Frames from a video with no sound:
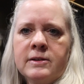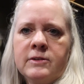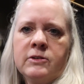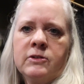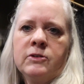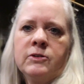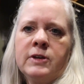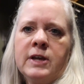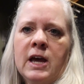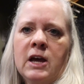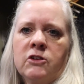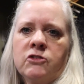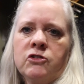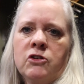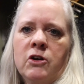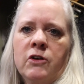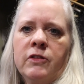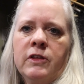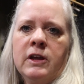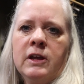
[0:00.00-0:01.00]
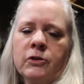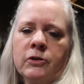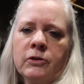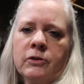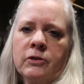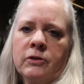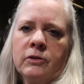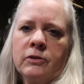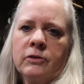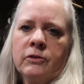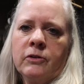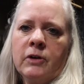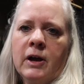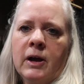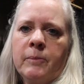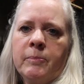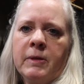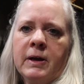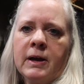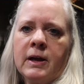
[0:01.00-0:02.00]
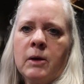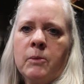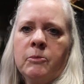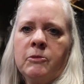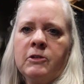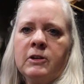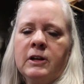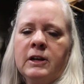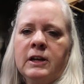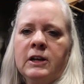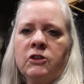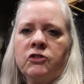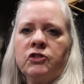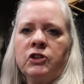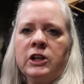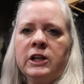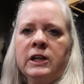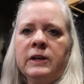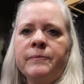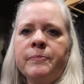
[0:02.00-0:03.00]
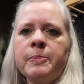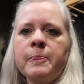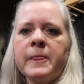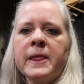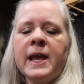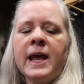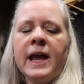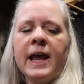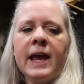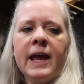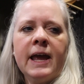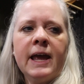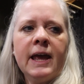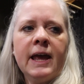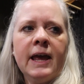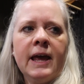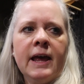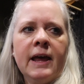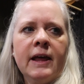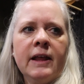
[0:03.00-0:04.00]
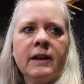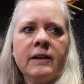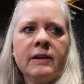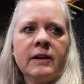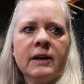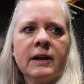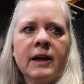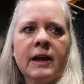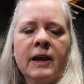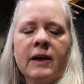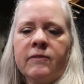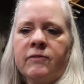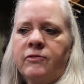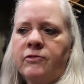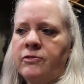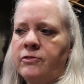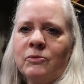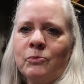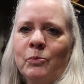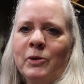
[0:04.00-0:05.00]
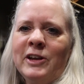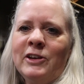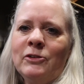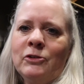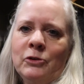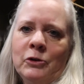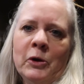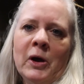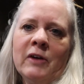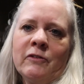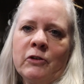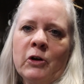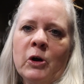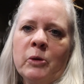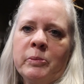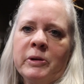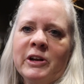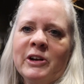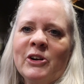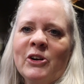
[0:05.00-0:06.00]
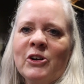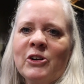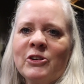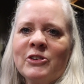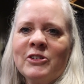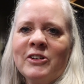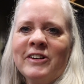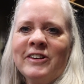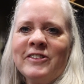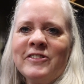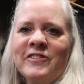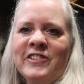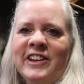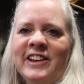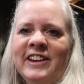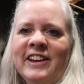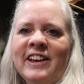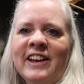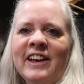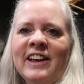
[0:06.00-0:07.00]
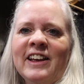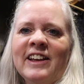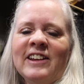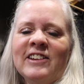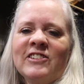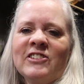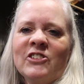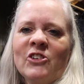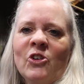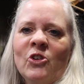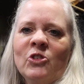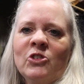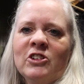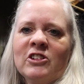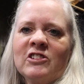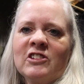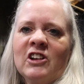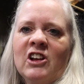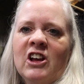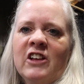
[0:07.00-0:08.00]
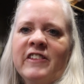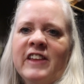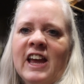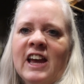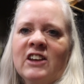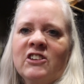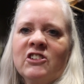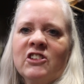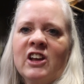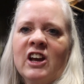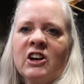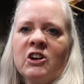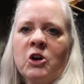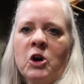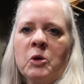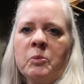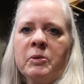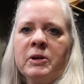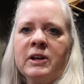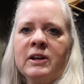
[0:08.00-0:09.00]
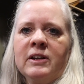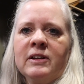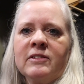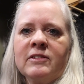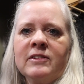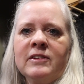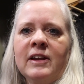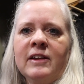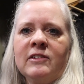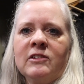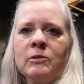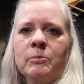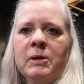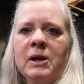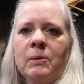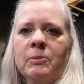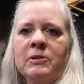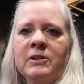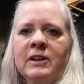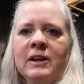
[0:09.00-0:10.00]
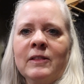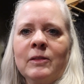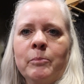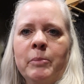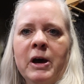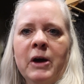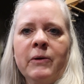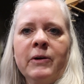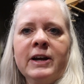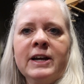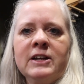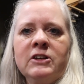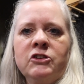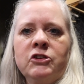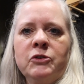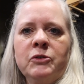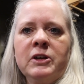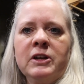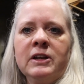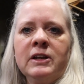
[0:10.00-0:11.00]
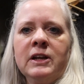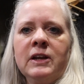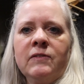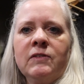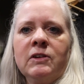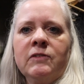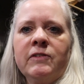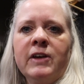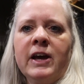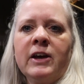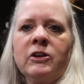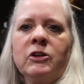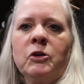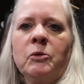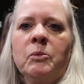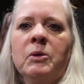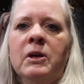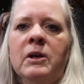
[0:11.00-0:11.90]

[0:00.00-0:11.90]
to catch all the dirt and grime that comes in initially. And then we do have carpet in our RV. So just along the edge of that carpet, it's nice to be able to take the power head to it and give it a vacuum.